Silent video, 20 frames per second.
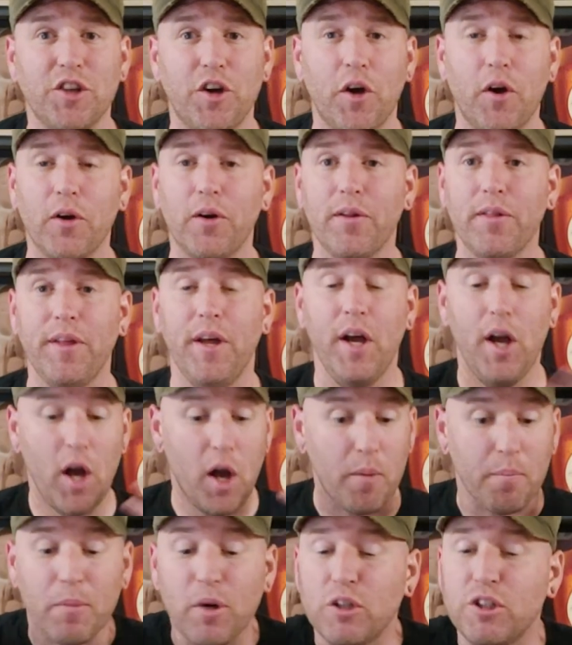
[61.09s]
to earth,
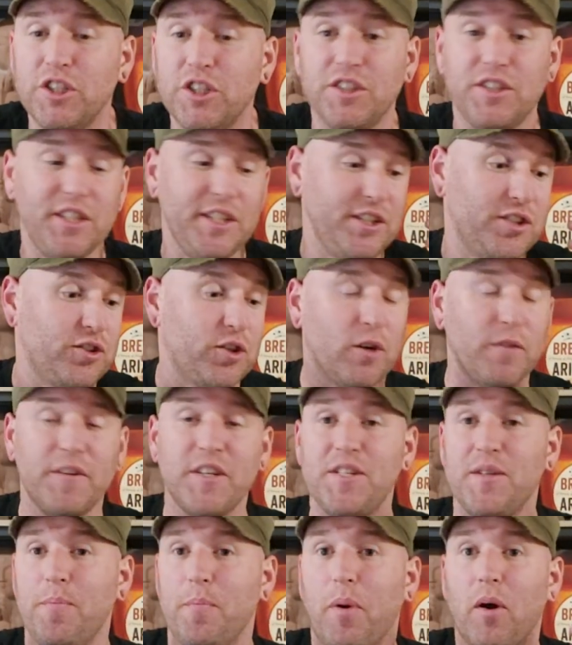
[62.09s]
emergency
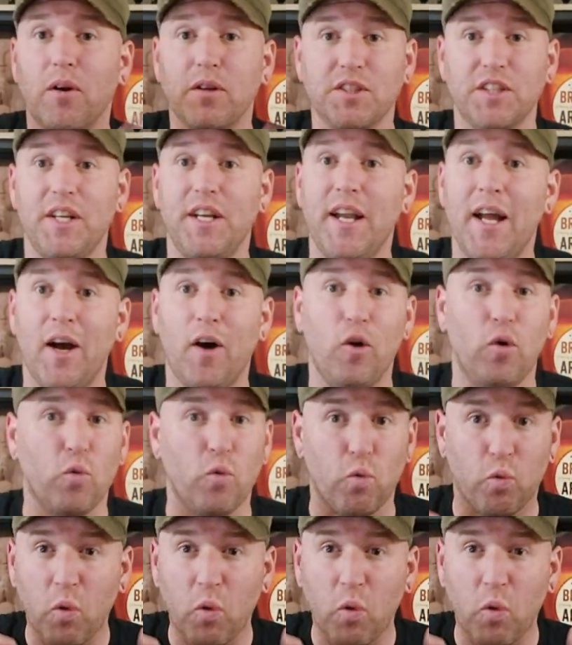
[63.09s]
service and personnel